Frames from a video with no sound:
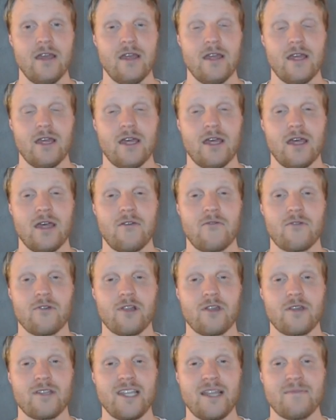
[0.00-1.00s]
For a
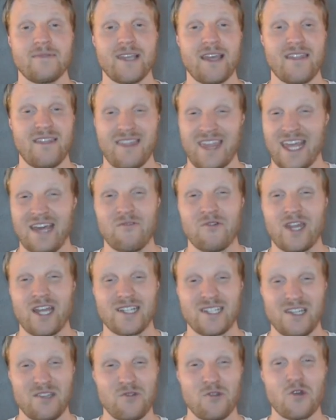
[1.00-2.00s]
lot of teams, I think I would
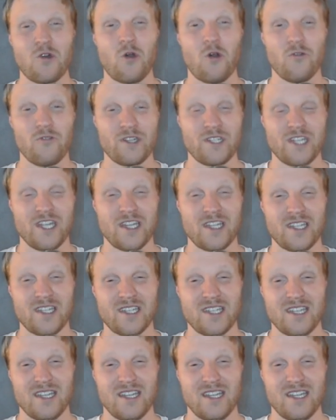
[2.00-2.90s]
actually do Kovacic